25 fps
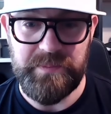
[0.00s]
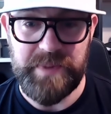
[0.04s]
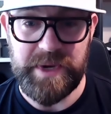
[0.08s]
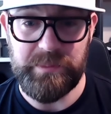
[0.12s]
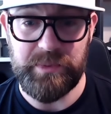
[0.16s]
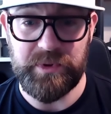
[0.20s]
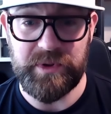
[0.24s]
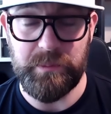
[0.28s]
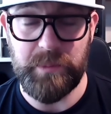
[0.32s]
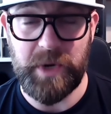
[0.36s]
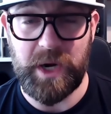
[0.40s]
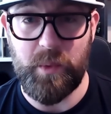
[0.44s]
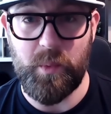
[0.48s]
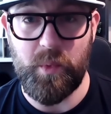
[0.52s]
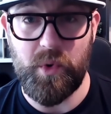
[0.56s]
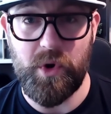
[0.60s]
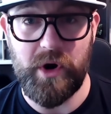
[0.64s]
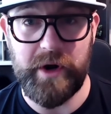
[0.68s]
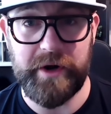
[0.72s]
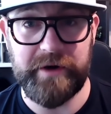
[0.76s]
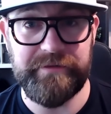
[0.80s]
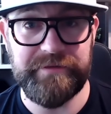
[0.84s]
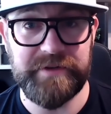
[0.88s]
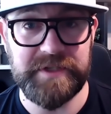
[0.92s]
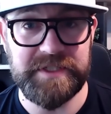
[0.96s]
people that might
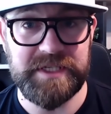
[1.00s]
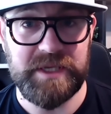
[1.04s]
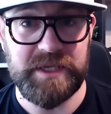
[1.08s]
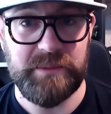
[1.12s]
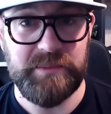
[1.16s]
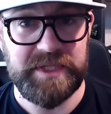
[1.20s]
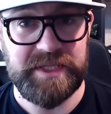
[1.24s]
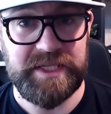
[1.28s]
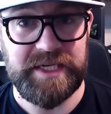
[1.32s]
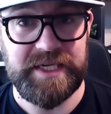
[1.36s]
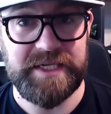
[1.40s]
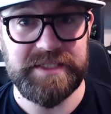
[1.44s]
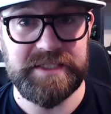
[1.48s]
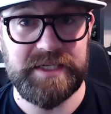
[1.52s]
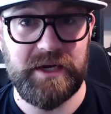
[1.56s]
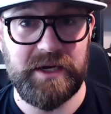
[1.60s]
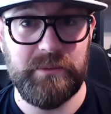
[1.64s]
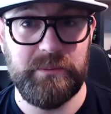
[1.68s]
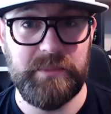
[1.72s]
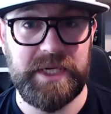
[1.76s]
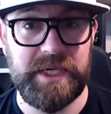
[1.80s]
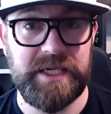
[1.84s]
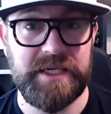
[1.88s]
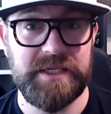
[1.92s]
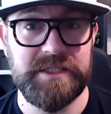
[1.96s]
work for some of these
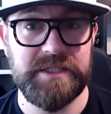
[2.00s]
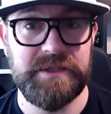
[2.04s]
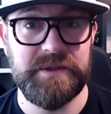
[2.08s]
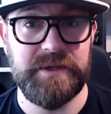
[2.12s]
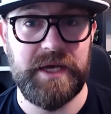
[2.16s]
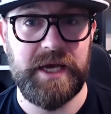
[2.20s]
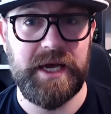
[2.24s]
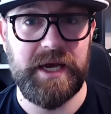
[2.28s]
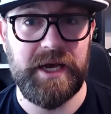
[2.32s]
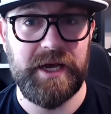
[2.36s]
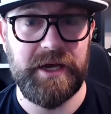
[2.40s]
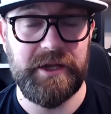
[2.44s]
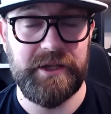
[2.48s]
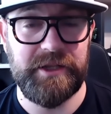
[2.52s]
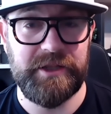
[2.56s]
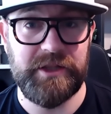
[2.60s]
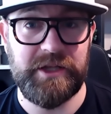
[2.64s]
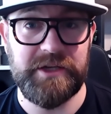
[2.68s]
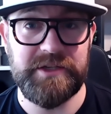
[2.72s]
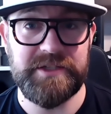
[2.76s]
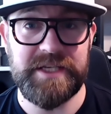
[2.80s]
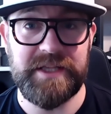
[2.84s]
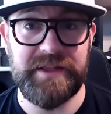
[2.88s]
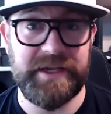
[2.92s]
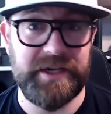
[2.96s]
companies, like
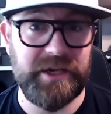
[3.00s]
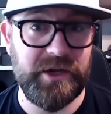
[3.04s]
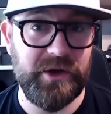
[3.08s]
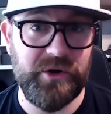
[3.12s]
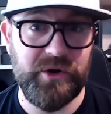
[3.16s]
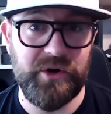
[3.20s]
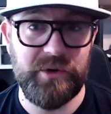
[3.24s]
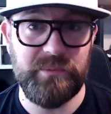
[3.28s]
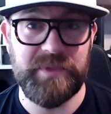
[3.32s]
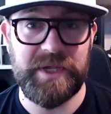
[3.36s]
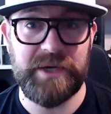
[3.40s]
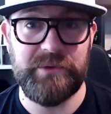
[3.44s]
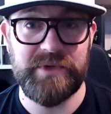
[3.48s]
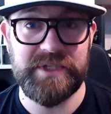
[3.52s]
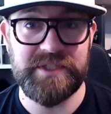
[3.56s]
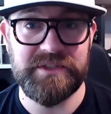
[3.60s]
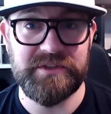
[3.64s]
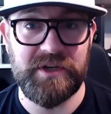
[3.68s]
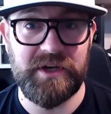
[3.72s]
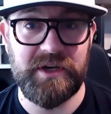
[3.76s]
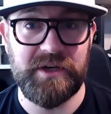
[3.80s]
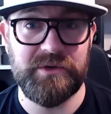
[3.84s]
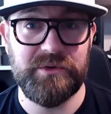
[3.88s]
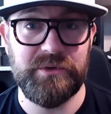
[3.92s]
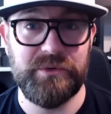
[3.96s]
you say, they go home, they
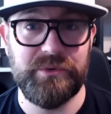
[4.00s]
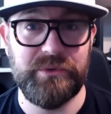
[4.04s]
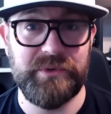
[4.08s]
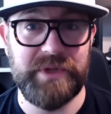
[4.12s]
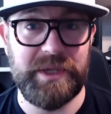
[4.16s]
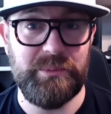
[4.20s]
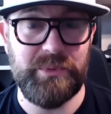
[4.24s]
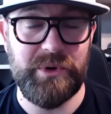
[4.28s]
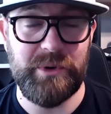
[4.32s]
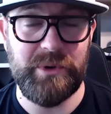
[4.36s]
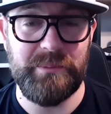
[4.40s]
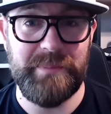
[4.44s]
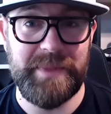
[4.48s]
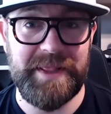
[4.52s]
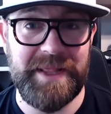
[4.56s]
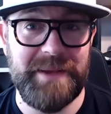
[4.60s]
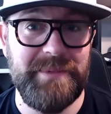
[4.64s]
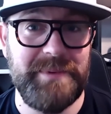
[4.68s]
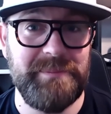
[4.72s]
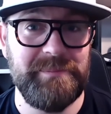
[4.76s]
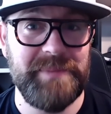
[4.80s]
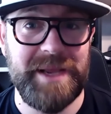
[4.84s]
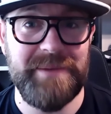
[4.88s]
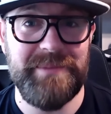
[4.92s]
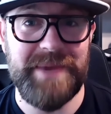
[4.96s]
recycle, they
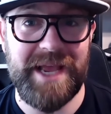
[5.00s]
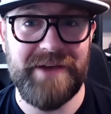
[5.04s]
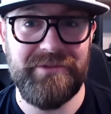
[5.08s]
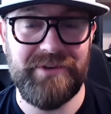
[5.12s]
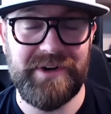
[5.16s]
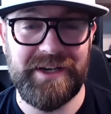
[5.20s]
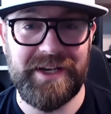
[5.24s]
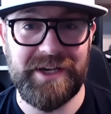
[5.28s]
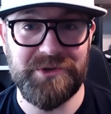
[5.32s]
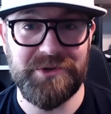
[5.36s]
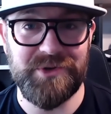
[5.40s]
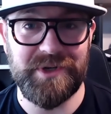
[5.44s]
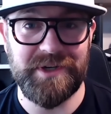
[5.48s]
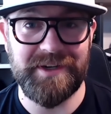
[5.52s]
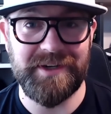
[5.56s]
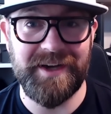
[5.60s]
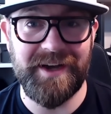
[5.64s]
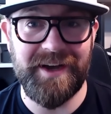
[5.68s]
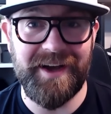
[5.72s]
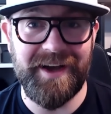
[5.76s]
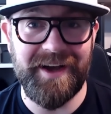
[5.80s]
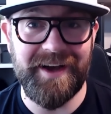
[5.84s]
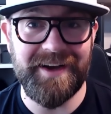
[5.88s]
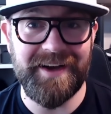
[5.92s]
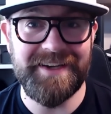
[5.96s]
maybe have an electric
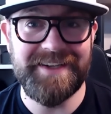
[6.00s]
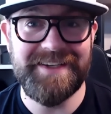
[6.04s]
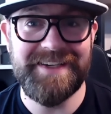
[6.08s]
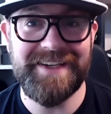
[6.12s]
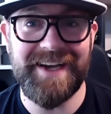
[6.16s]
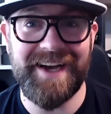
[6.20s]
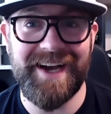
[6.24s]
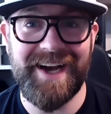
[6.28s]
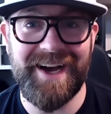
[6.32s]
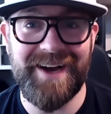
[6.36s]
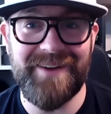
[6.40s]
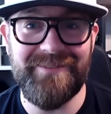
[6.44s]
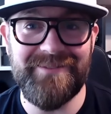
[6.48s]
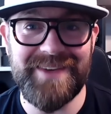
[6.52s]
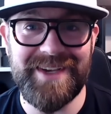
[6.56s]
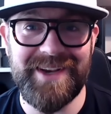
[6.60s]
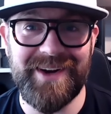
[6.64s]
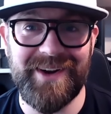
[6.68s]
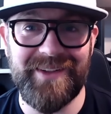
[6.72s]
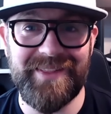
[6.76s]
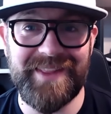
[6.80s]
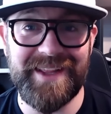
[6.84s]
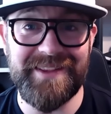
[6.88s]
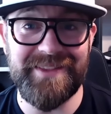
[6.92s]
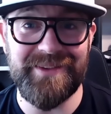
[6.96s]
car.
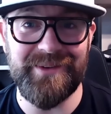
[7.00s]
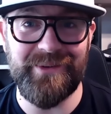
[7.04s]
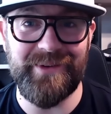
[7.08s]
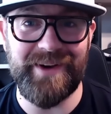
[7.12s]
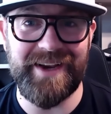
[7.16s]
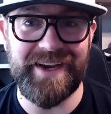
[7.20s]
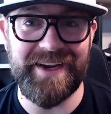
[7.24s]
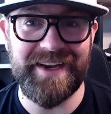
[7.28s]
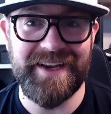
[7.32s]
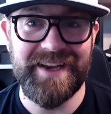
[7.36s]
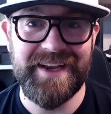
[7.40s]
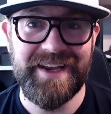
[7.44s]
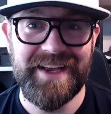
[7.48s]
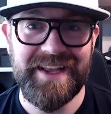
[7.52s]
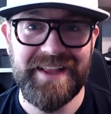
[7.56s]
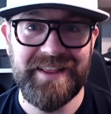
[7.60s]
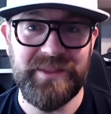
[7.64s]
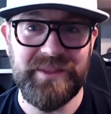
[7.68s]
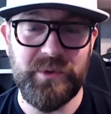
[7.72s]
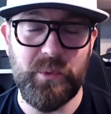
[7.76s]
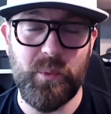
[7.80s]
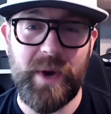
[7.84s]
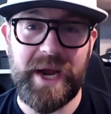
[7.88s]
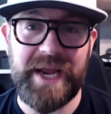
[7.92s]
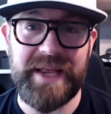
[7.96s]
They're doing
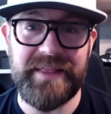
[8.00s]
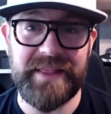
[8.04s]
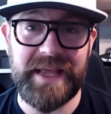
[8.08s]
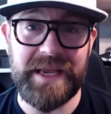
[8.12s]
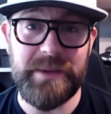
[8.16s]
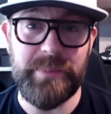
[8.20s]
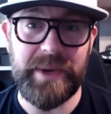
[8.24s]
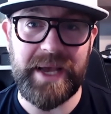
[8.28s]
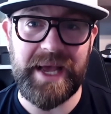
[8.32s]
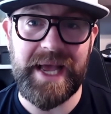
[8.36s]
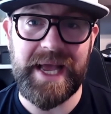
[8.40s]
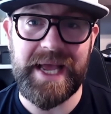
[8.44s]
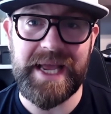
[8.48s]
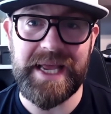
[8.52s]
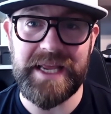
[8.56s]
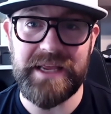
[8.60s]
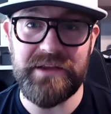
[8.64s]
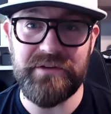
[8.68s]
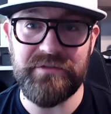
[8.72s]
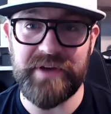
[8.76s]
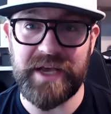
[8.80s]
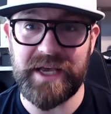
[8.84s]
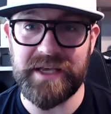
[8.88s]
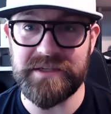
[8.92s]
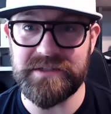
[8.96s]
the way they
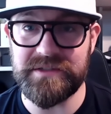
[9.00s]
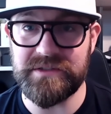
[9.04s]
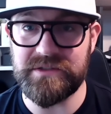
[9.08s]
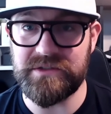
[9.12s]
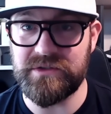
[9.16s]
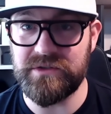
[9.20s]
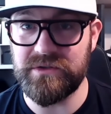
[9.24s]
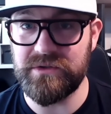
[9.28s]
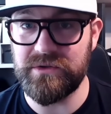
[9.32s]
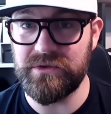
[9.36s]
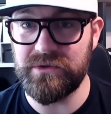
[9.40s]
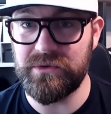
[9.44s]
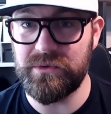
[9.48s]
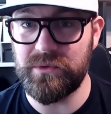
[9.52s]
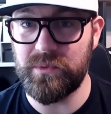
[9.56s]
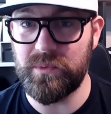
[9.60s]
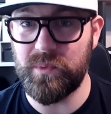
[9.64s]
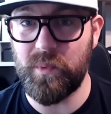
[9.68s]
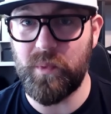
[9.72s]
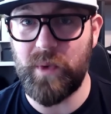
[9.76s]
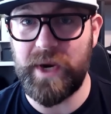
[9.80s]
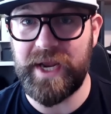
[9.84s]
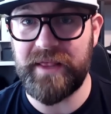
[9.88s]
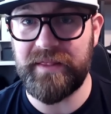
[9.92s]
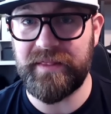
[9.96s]
behave as to
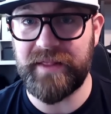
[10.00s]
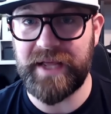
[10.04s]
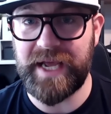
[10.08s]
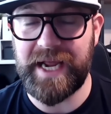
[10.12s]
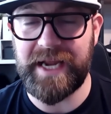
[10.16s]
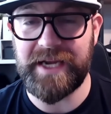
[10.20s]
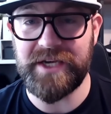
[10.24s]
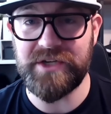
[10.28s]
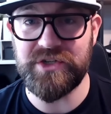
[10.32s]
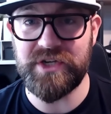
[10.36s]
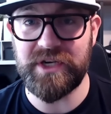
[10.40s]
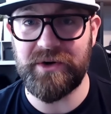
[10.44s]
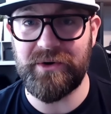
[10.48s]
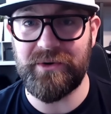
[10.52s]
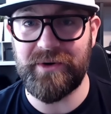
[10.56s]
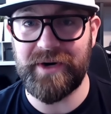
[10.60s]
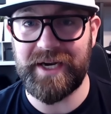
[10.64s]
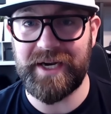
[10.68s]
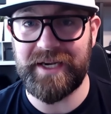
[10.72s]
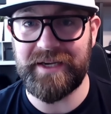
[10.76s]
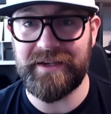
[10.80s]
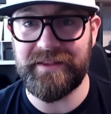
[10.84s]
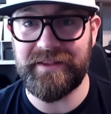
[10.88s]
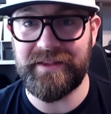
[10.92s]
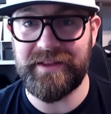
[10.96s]
where they
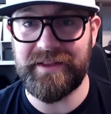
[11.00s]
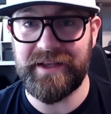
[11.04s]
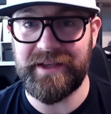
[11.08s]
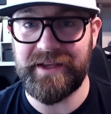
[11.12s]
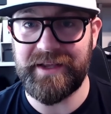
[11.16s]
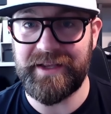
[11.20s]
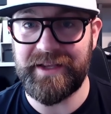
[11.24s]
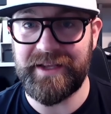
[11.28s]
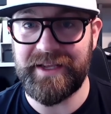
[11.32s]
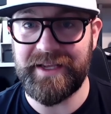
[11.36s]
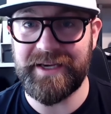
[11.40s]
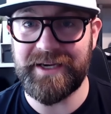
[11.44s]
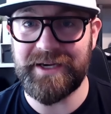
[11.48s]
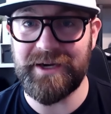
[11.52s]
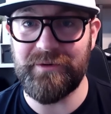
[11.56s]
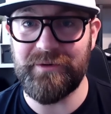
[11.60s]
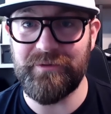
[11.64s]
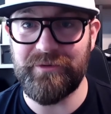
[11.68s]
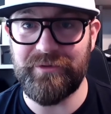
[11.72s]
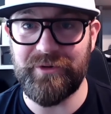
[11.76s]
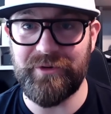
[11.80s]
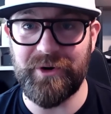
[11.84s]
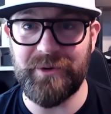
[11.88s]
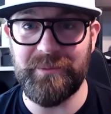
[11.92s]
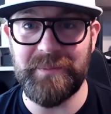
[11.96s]
generate their income
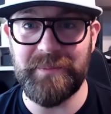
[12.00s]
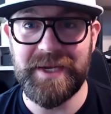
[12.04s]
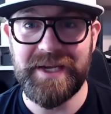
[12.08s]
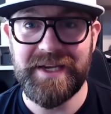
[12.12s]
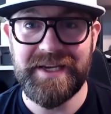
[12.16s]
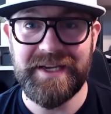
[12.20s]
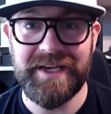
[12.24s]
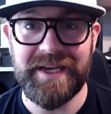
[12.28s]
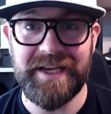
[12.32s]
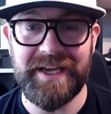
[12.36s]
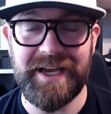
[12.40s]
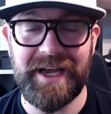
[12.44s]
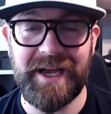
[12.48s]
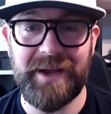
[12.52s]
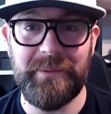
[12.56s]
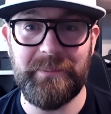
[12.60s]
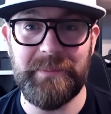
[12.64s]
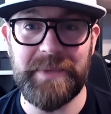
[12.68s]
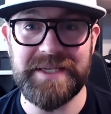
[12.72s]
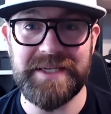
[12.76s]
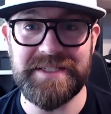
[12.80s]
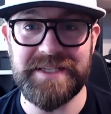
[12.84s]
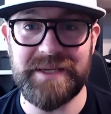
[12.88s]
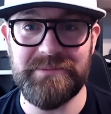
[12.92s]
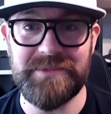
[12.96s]
from
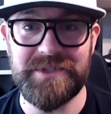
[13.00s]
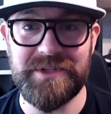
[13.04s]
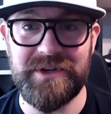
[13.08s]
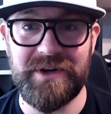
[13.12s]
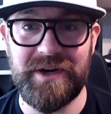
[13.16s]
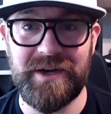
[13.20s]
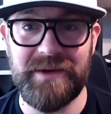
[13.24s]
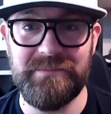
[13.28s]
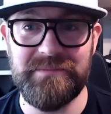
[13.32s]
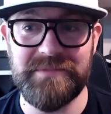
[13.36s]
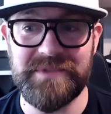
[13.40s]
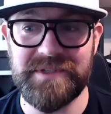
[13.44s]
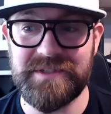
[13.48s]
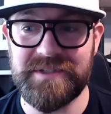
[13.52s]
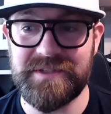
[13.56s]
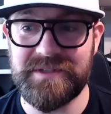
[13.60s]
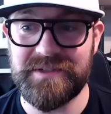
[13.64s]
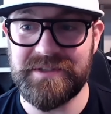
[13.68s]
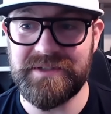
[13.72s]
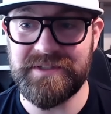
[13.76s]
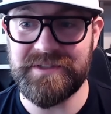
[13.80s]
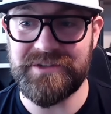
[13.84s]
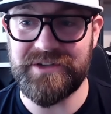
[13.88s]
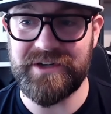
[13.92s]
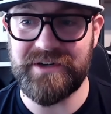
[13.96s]
are sometimes
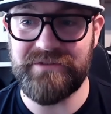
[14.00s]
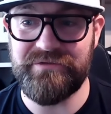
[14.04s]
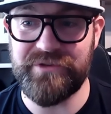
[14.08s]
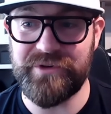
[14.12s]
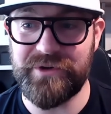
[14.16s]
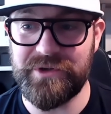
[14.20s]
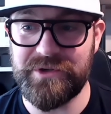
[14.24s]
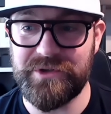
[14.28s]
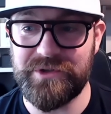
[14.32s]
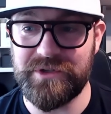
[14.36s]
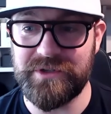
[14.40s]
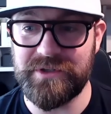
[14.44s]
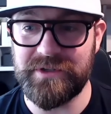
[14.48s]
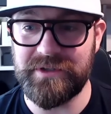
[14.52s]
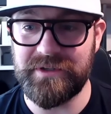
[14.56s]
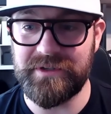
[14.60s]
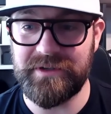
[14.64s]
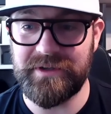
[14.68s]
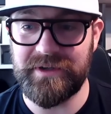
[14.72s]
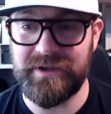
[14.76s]
divergent.